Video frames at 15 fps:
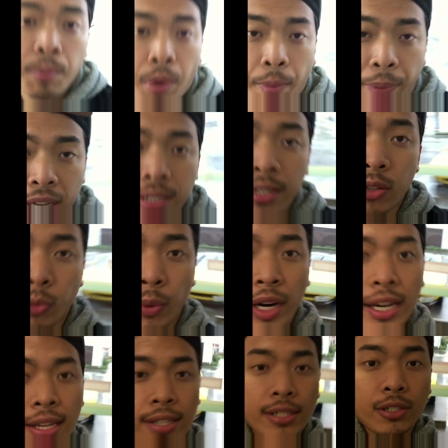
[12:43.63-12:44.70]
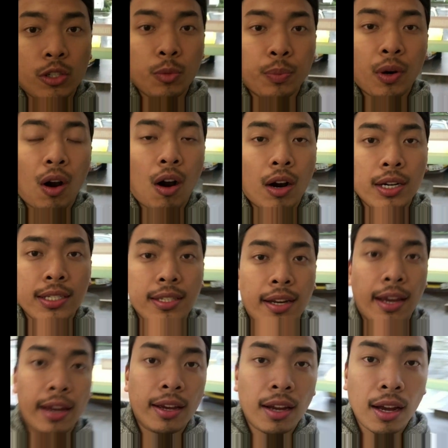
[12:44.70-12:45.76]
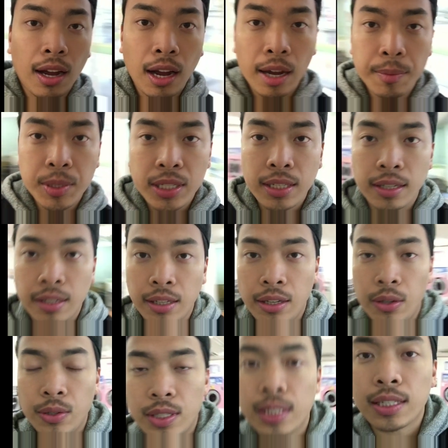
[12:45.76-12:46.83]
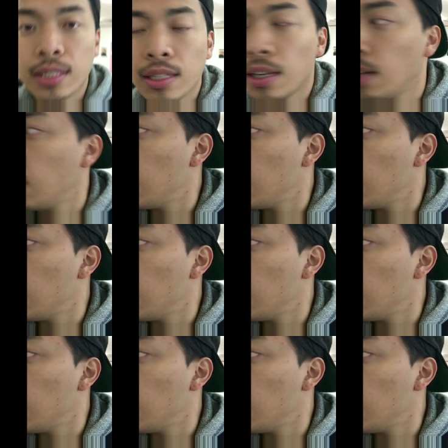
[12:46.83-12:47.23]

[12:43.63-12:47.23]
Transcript: But because it's raining super hard today, I'm just gonna use